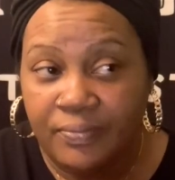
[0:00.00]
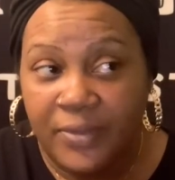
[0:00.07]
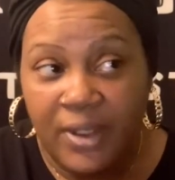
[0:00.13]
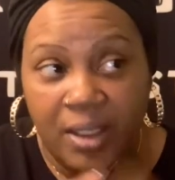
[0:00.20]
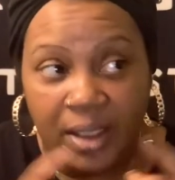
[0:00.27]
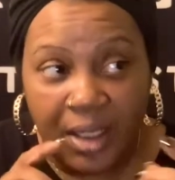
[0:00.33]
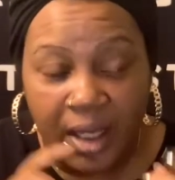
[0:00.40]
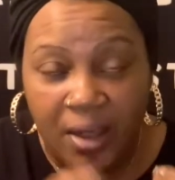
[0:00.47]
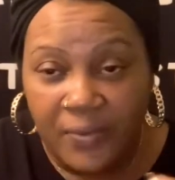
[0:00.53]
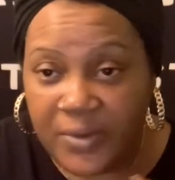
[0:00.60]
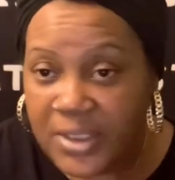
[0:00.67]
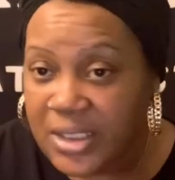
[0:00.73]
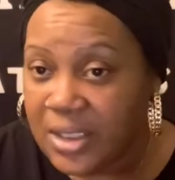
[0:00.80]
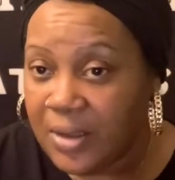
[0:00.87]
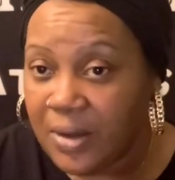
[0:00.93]
in every
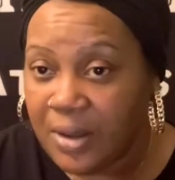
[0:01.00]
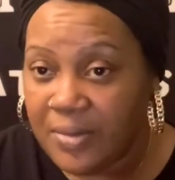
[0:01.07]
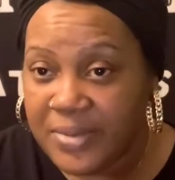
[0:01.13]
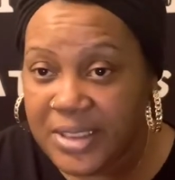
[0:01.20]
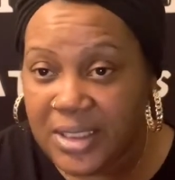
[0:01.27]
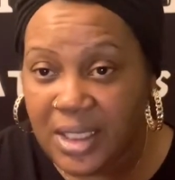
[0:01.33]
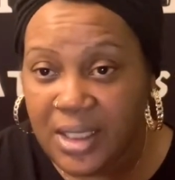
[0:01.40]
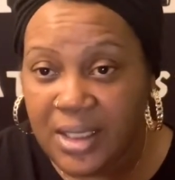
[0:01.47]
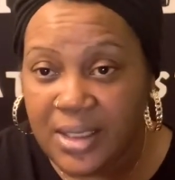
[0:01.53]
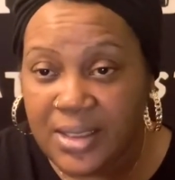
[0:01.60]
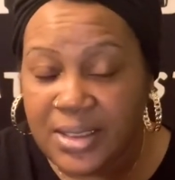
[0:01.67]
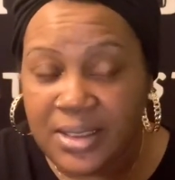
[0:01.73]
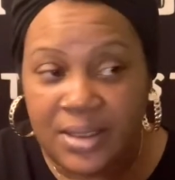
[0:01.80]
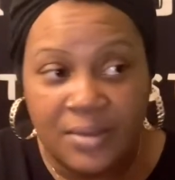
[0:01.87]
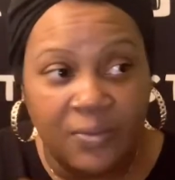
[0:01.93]

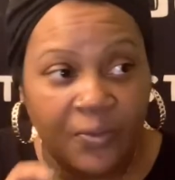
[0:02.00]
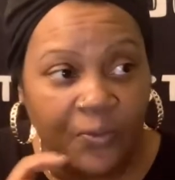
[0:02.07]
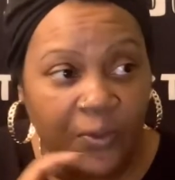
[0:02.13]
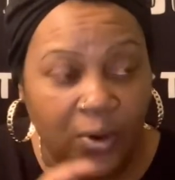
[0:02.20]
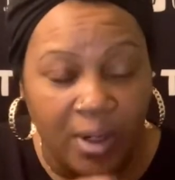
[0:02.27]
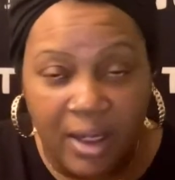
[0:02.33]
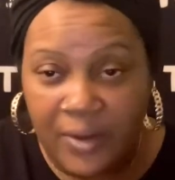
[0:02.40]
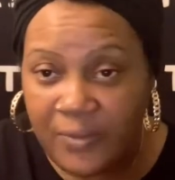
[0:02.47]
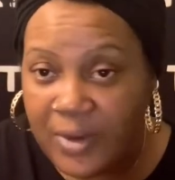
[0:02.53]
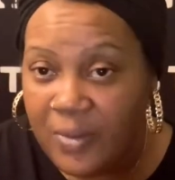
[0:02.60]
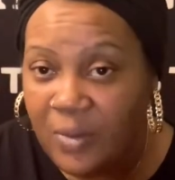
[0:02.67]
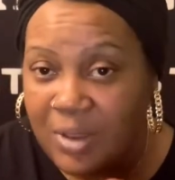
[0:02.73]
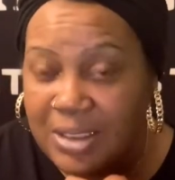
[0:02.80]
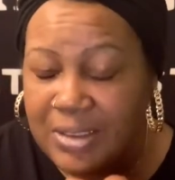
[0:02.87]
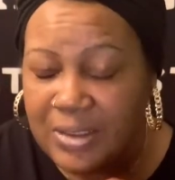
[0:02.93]
circumstance for
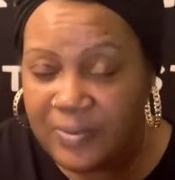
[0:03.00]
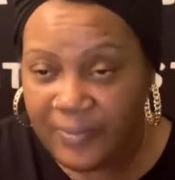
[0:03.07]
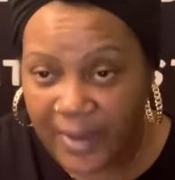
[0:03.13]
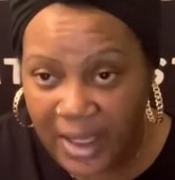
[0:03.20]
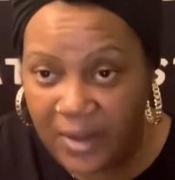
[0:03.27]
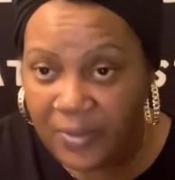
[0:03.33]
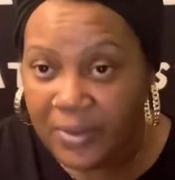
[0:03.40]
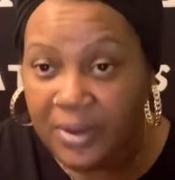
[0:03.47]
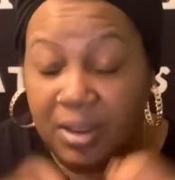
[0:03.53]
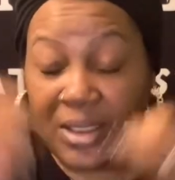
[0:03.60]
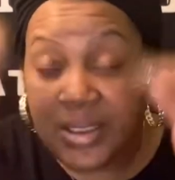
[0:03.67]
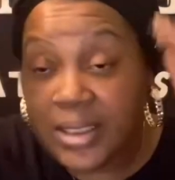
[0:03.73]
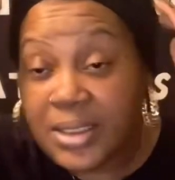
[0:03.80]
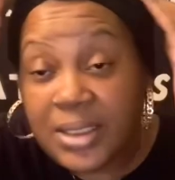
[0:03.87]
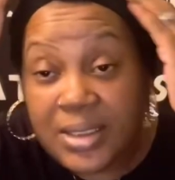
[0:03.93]
everyone's favor
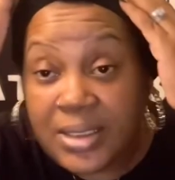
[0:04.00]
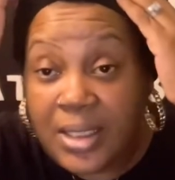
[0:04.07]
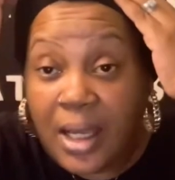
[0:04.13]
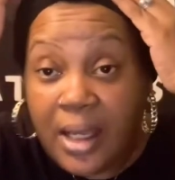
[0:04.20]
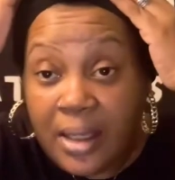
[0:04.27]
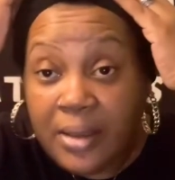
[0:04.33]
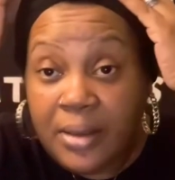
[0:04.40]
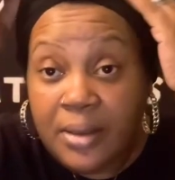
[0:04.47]
because it does not.